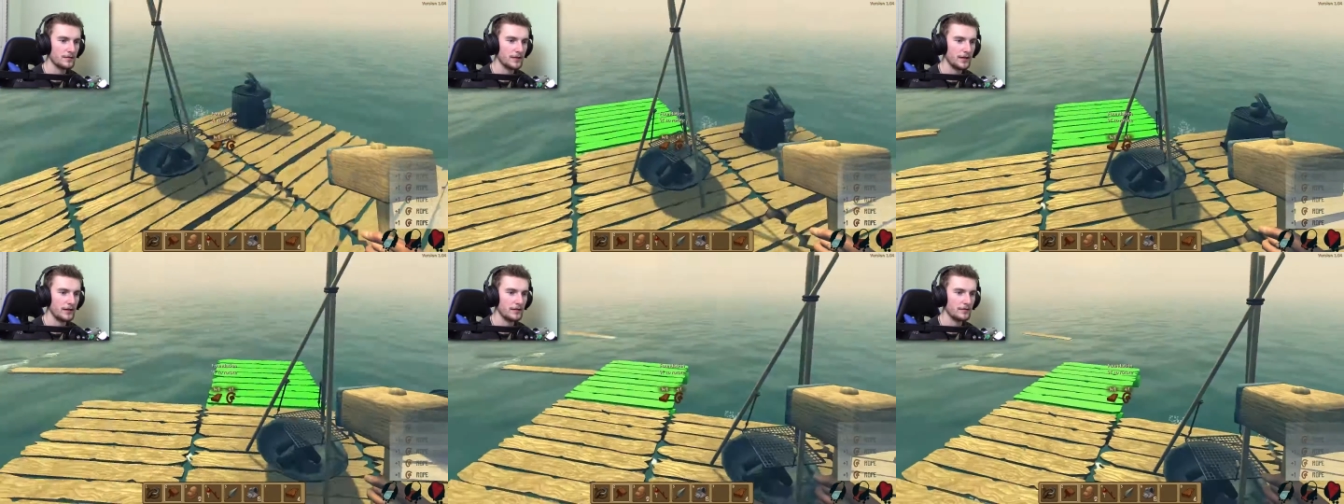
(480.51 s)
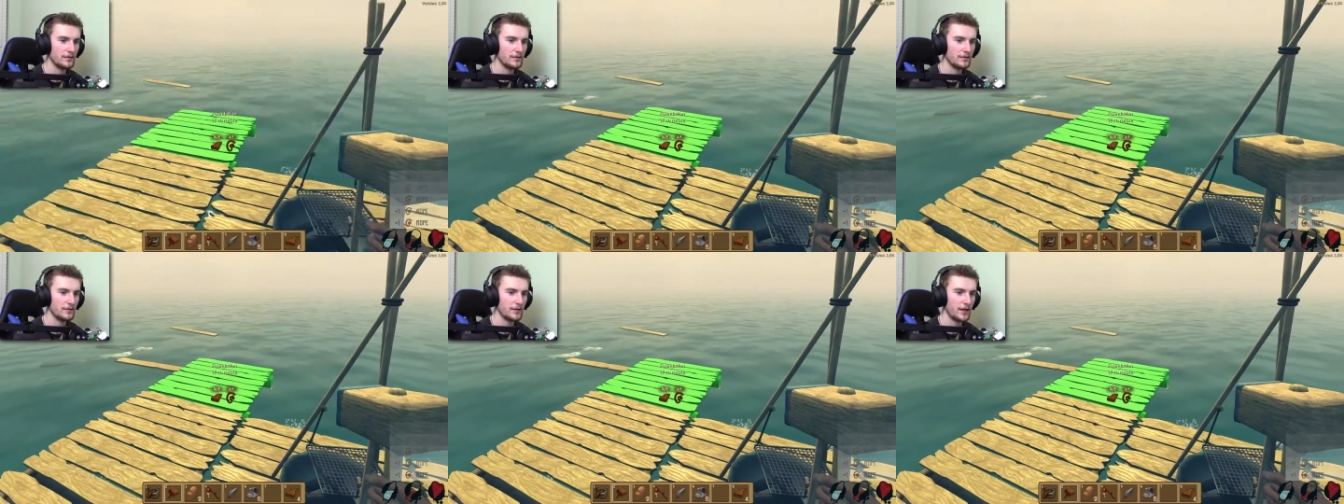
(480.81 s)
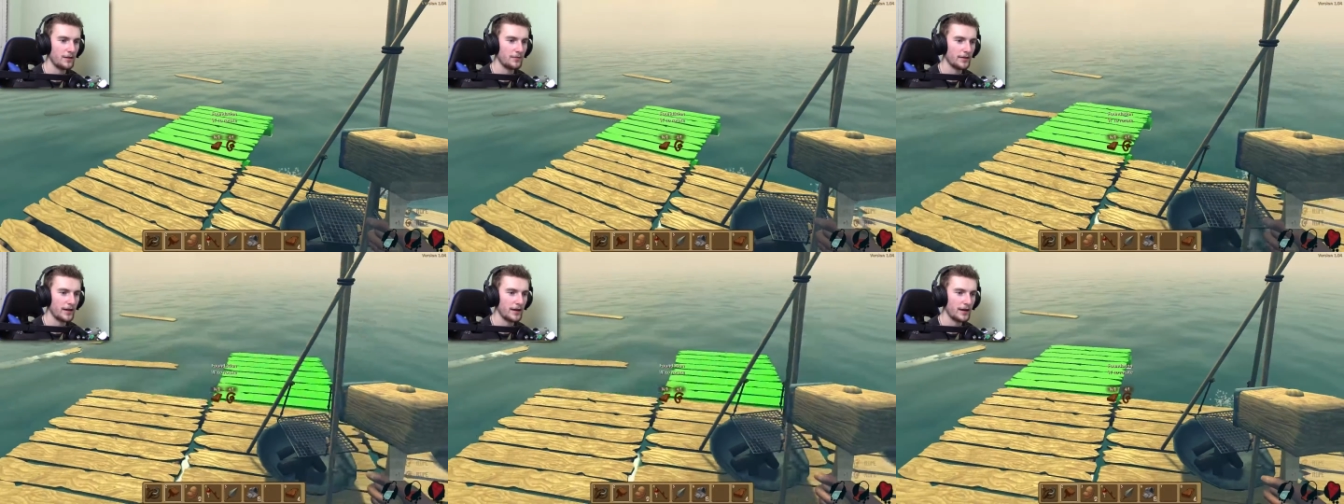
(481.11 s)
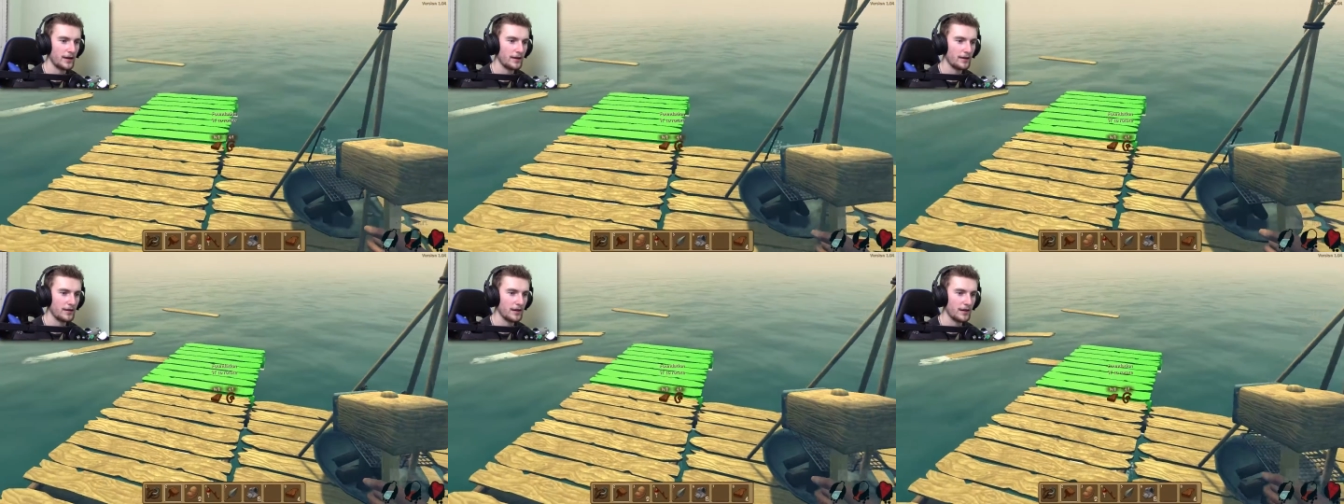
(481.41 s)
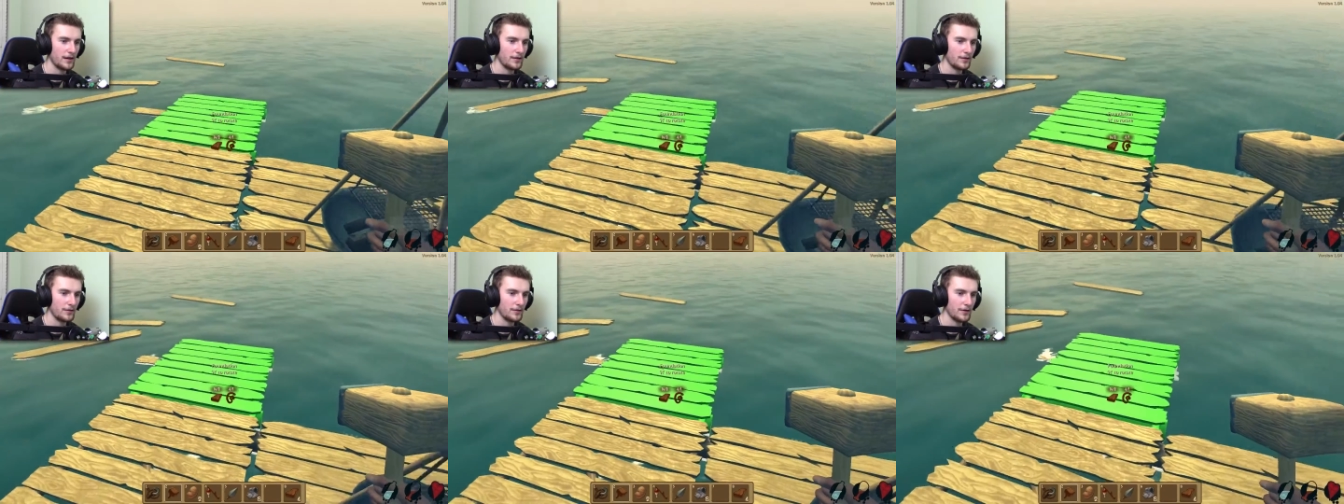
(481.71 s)
right, so now we got
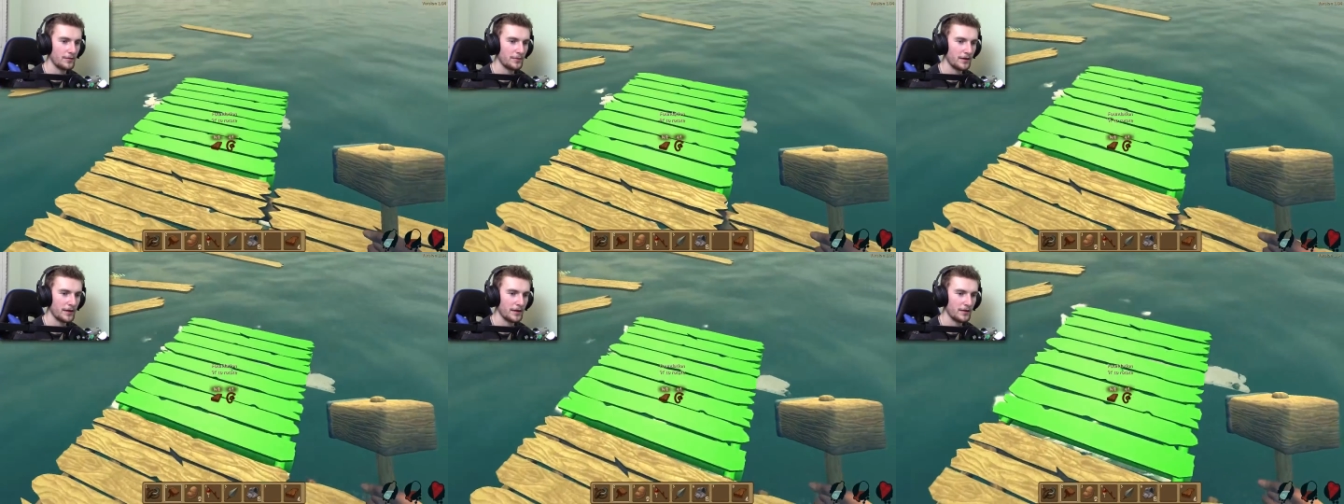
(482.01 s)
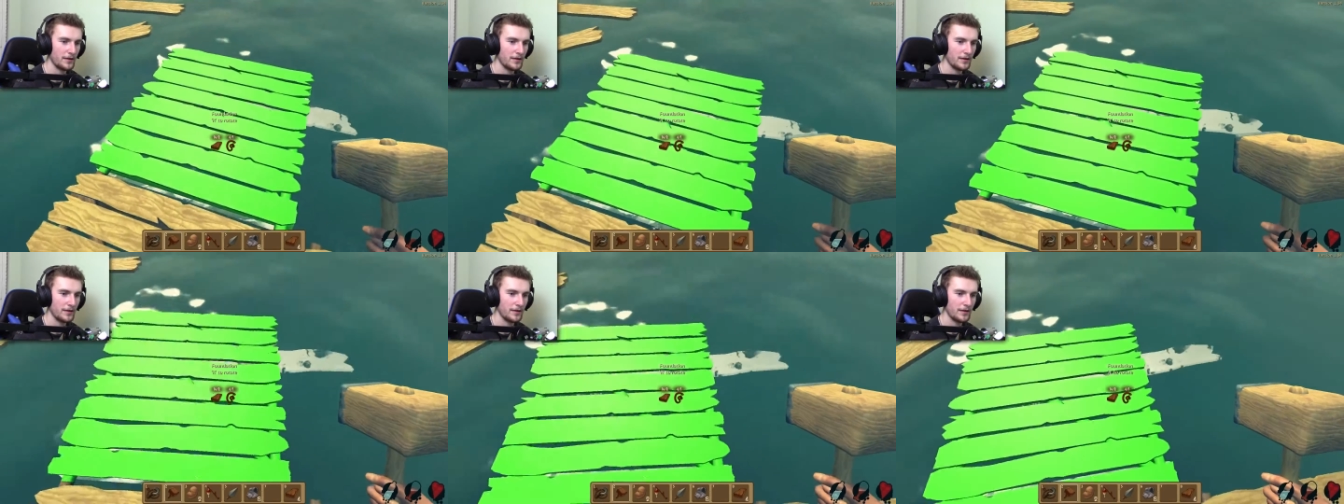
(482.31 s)
a three by